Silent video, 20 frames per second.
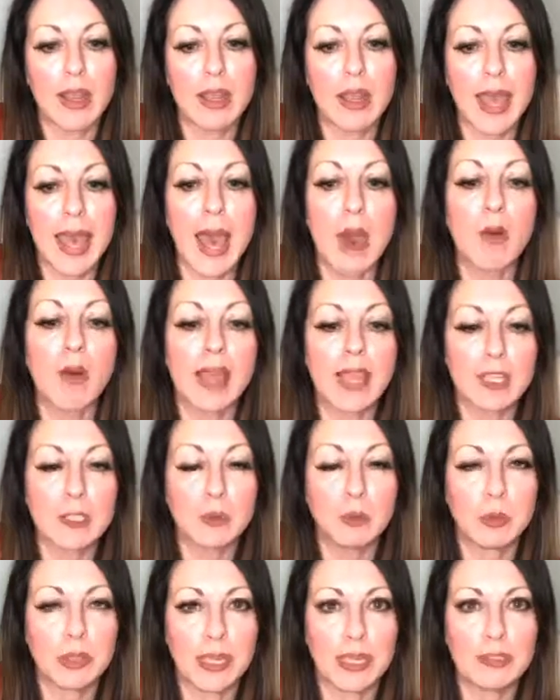how I
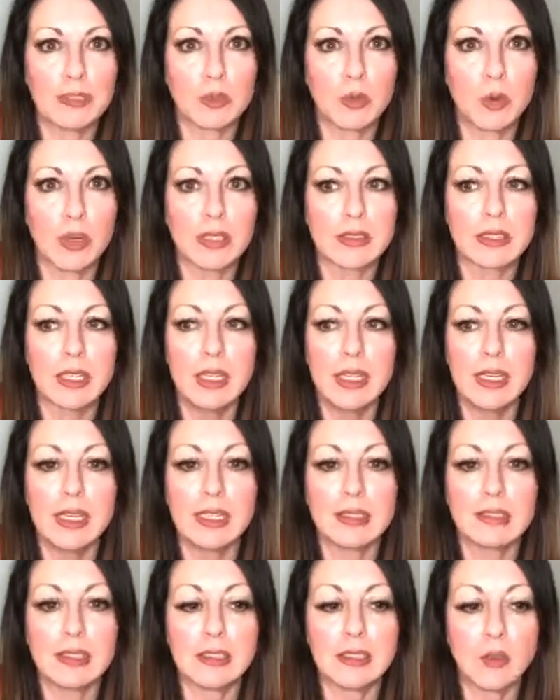explained noise
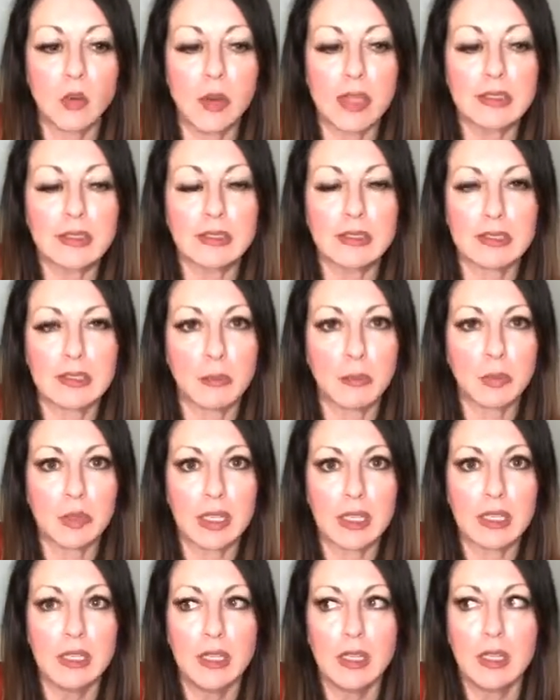is that noise is
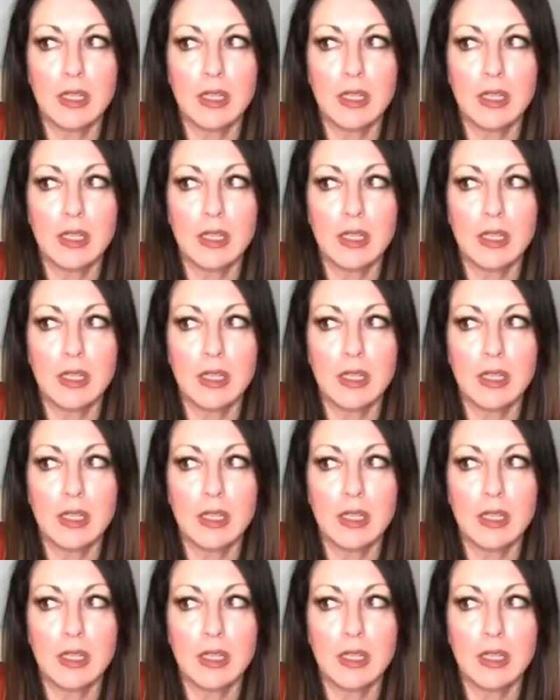simply